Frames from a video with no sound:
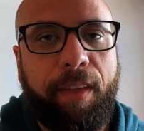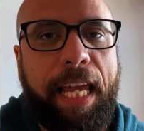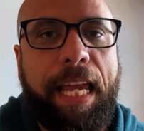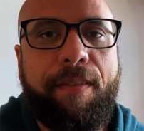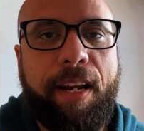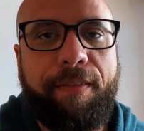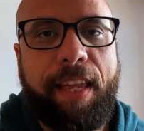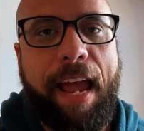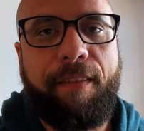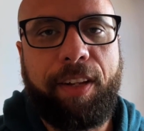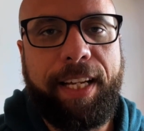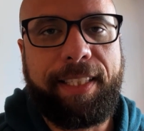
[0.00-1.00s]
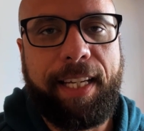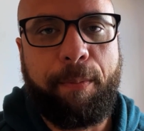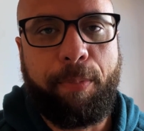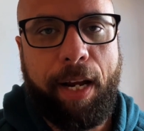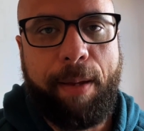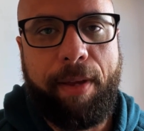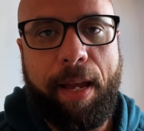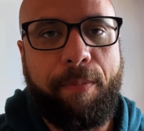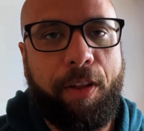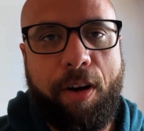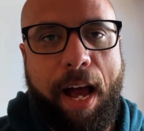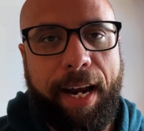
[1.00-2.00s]
Even if they have LinkedIn Premium,
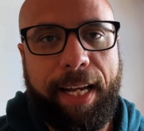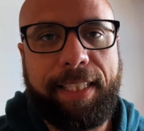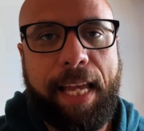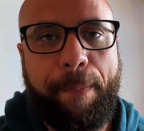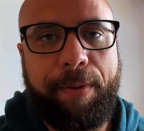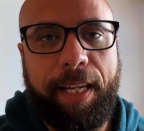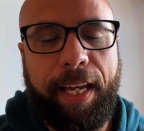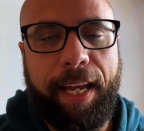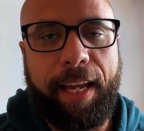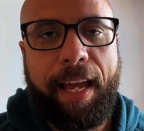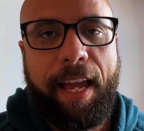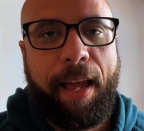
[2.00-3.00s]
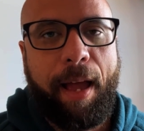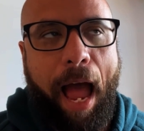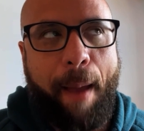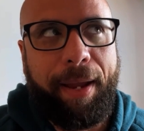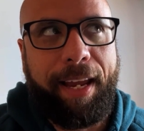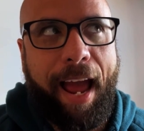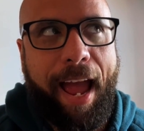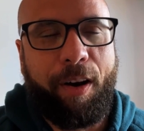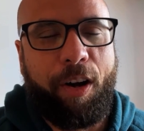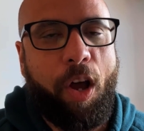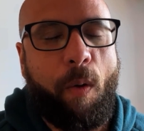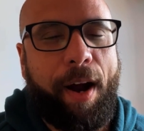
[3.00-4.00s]
they're not accepting it. I mean, I
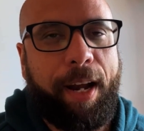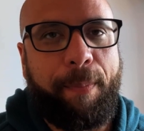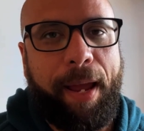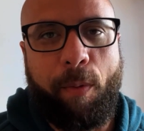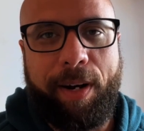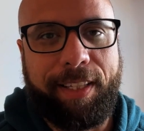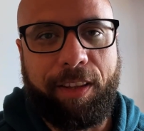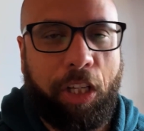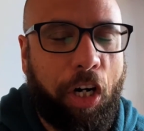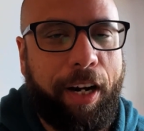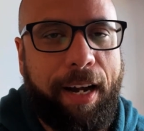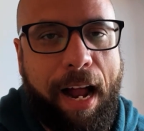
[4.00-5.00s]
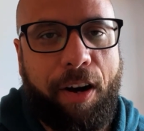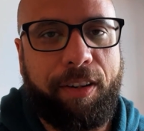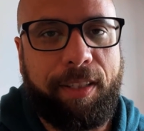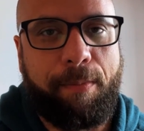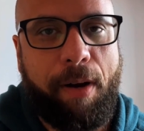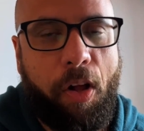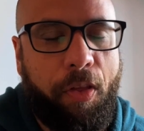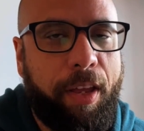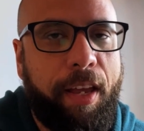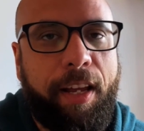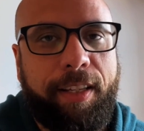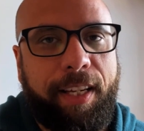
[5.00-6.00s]
don't know why I'd pay, what is it, $30 a month
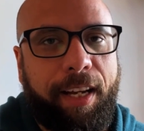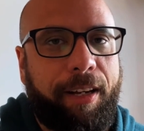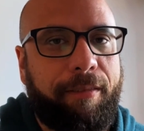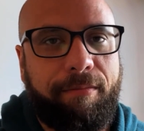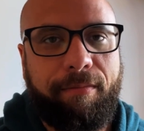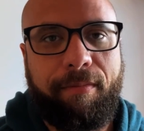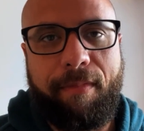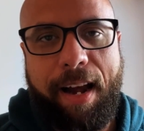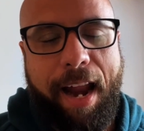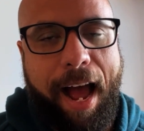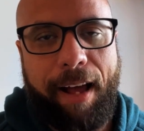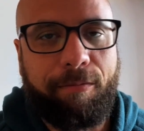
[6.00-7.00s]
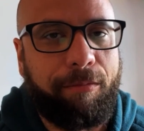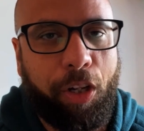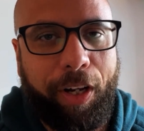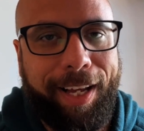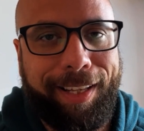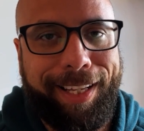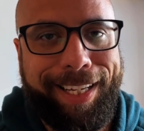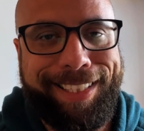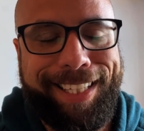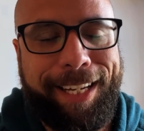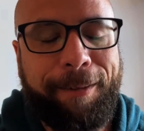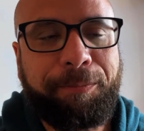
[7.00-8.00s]
to not look at
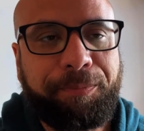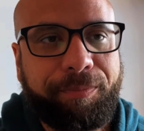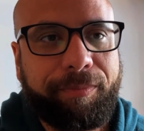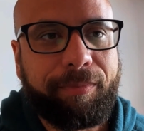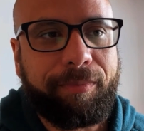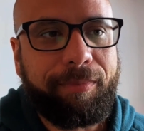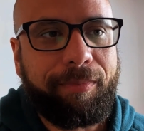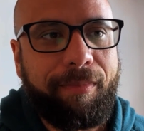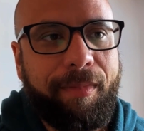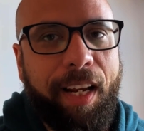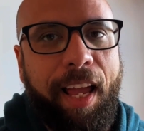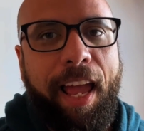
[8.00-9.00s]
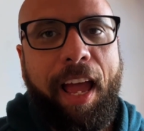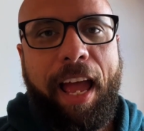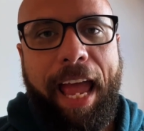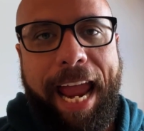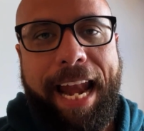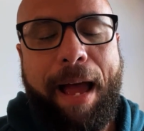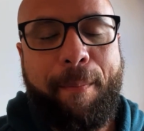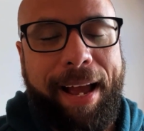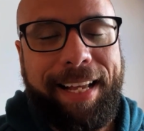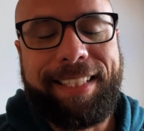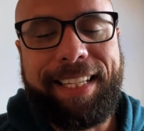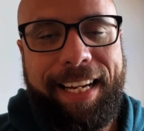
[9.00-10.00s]
LinkedIn. And I
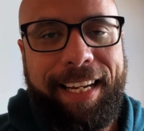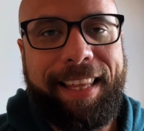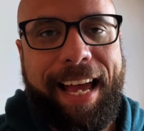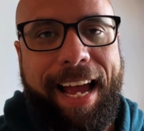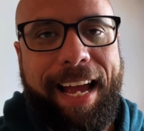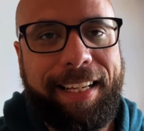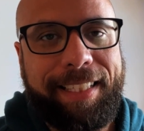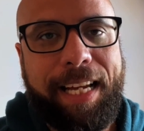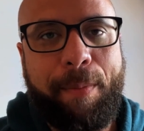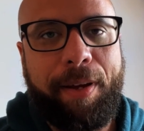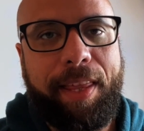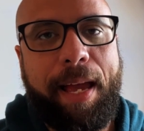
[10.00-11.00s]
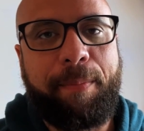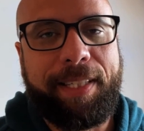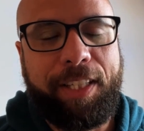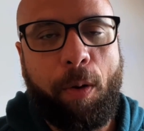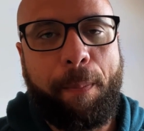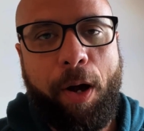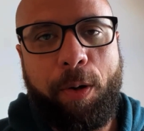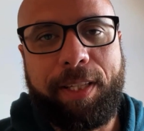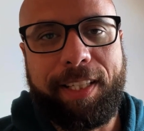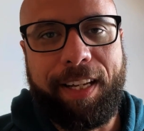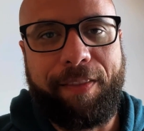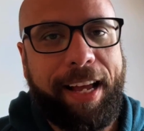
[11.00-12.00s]
might see that some of them still post
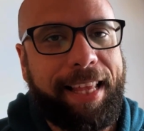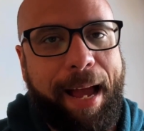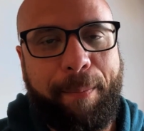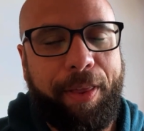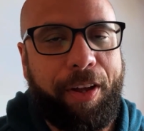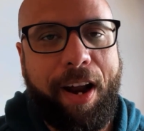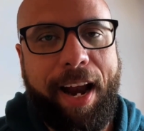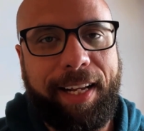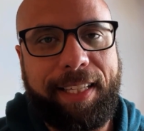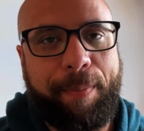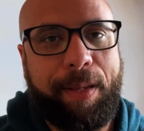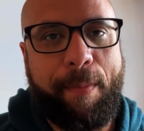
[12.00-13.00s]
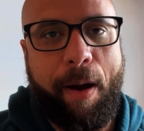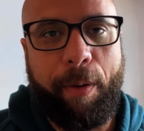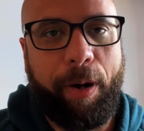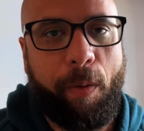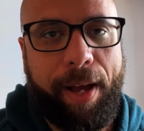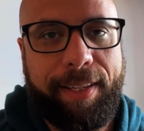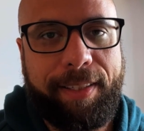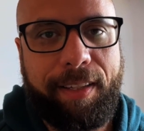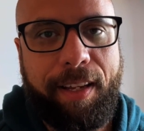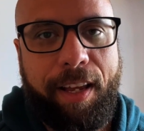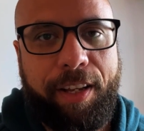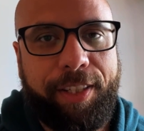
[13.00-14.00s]
and stuff like that, but they're not accepting my request.
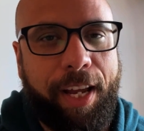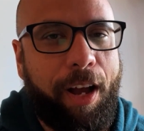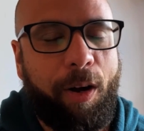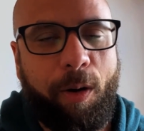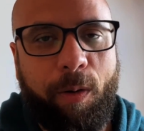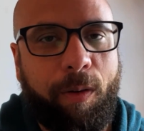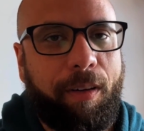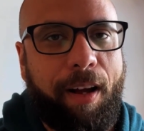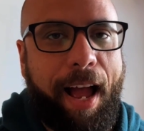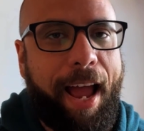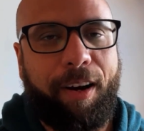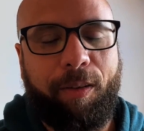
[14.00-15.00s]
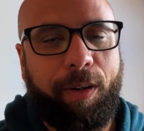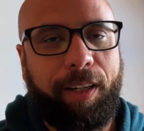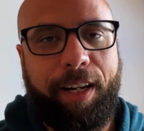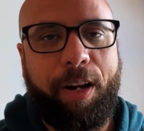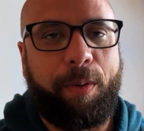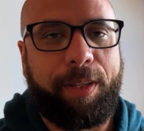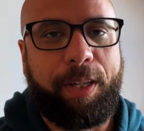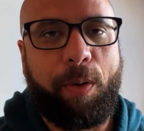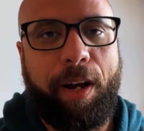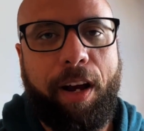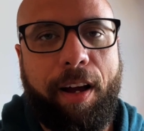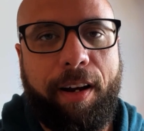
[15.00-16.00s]
So I don't really know what's
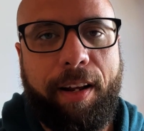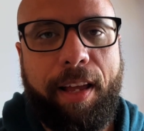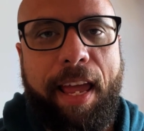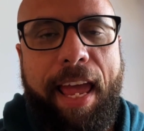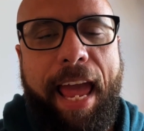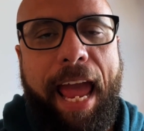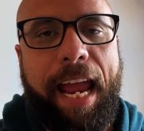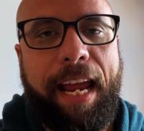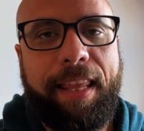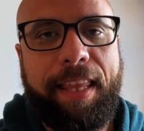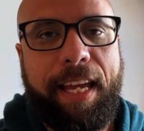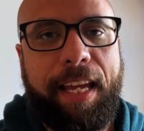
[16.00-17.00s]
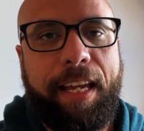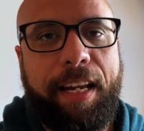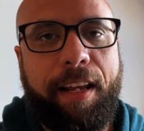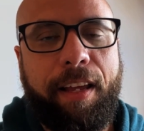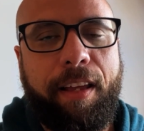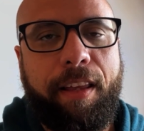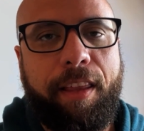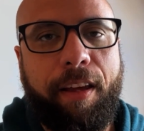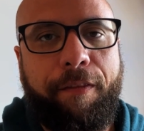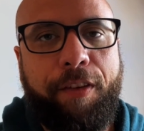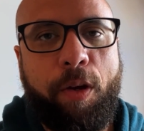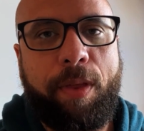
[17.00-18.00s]
going on. And then the
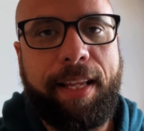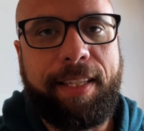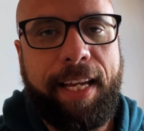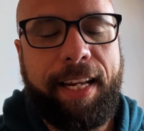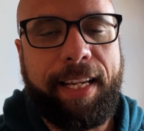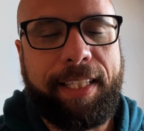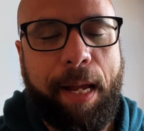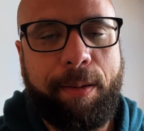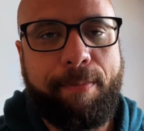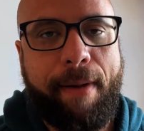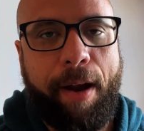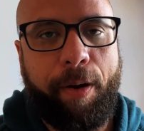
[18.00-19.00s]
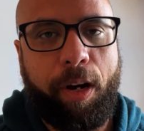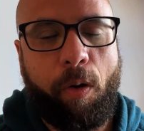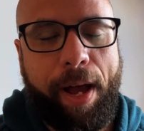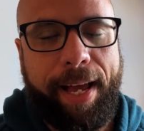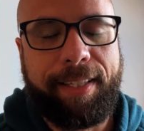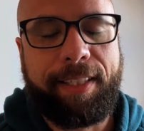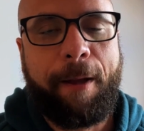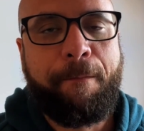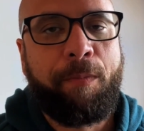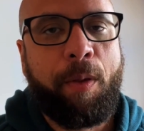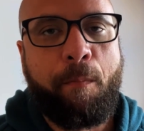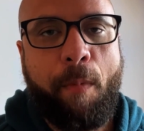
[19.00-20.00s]
few that did accept my request,
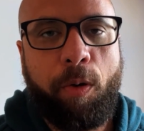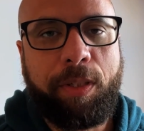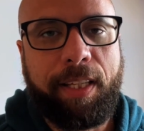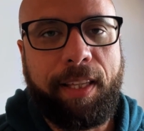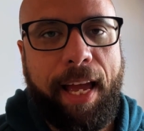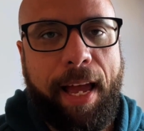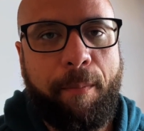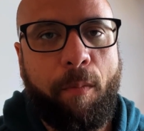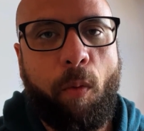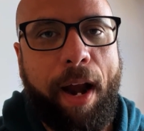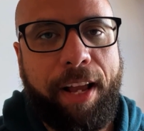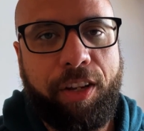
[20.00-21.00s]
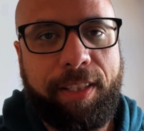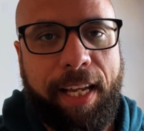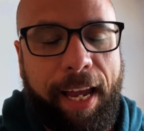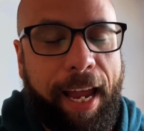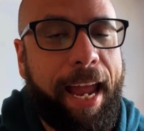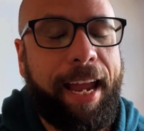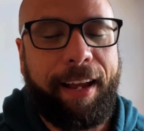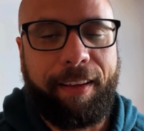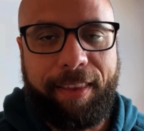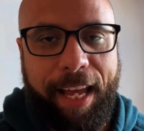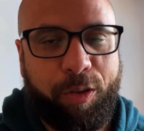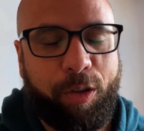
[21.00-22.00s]
most of them, when I just say, hey,
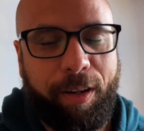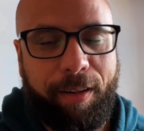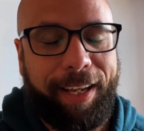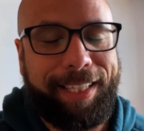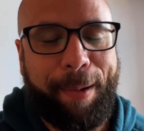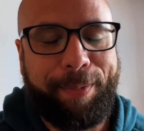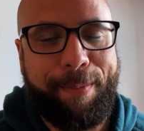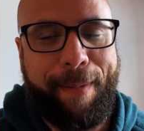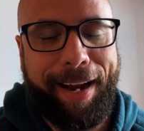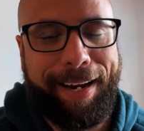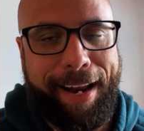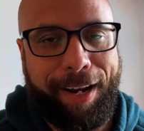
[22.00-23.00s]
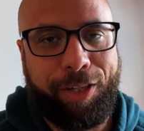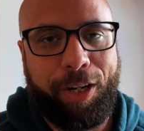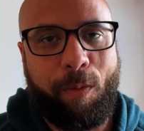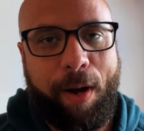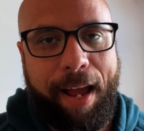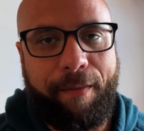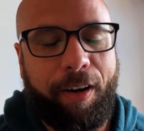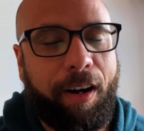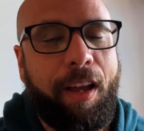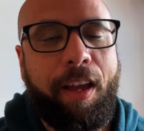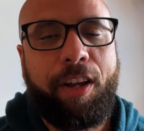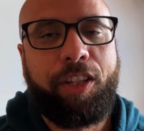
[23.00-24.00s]
thanks for accepting my connection or
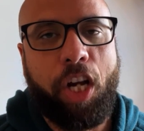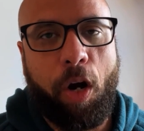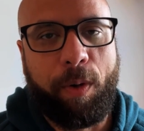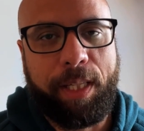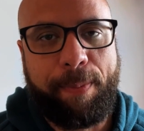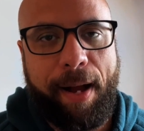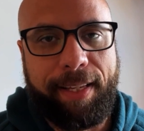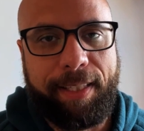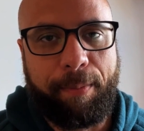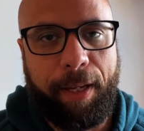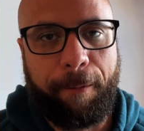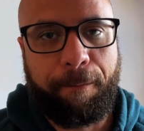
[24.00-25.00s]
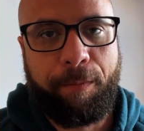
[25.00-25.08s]
whatever, don't respond to me.